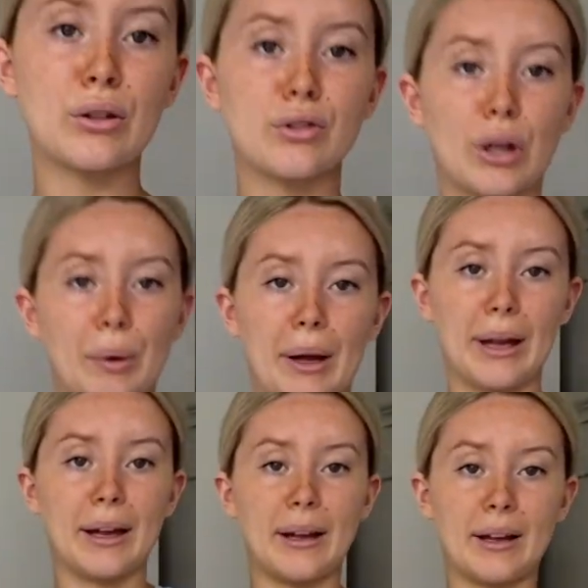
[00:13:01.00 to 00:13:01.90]
So
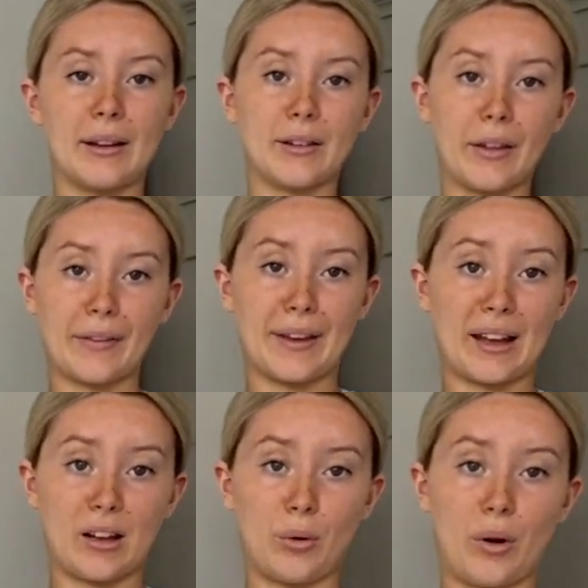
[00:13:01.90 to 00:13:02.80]
here is the
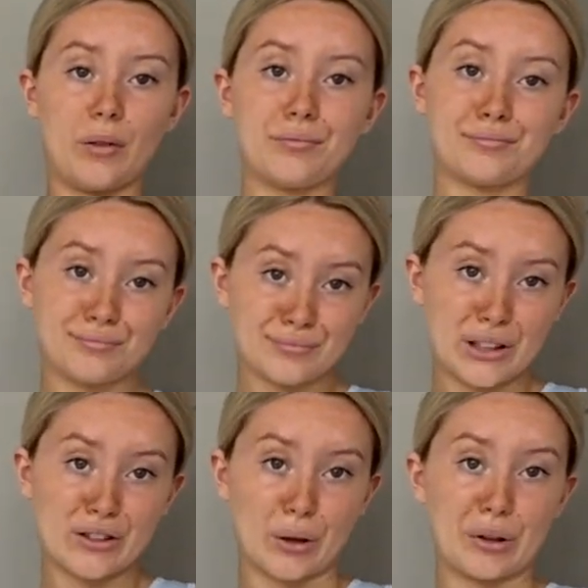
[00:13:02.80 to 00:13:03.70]
yellow one, so